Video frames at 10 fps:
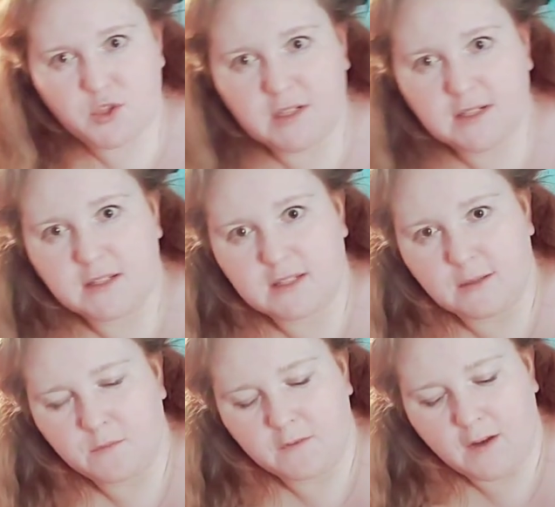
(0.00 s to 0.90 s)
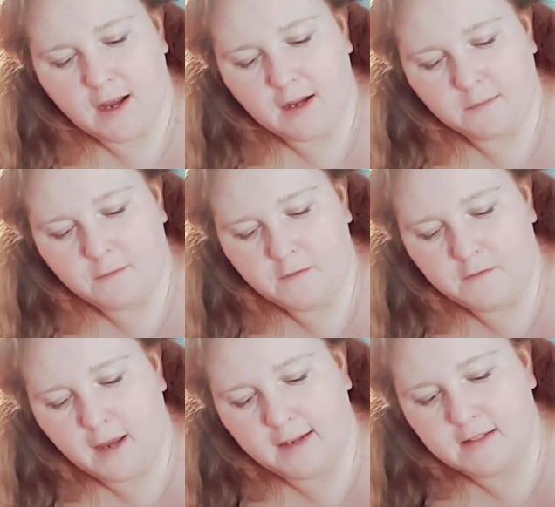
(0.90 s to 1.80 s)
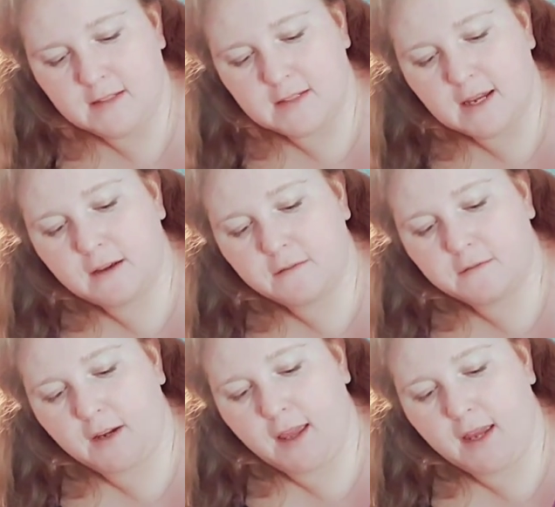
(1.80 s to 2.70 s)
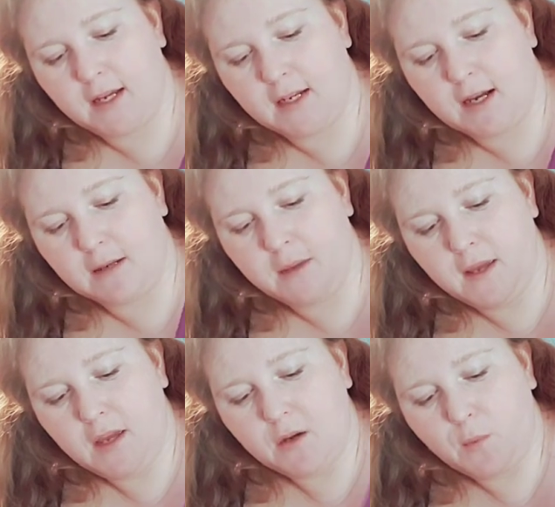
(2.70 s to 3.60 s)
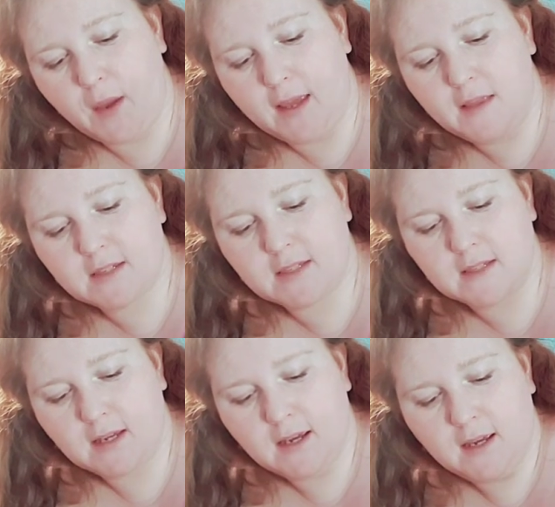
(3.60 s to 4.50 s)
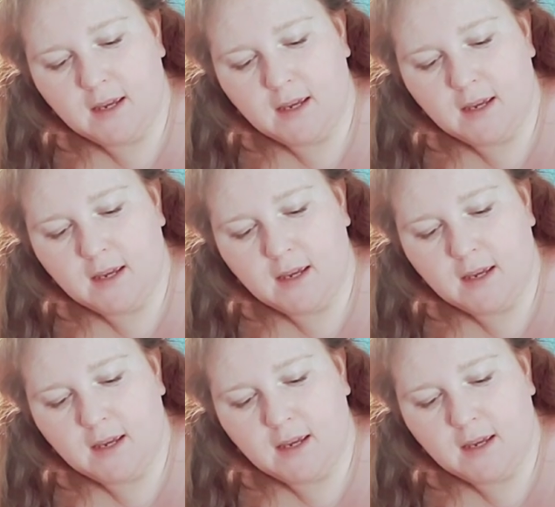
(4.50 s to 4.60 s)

She does some vine stuff and wreaths.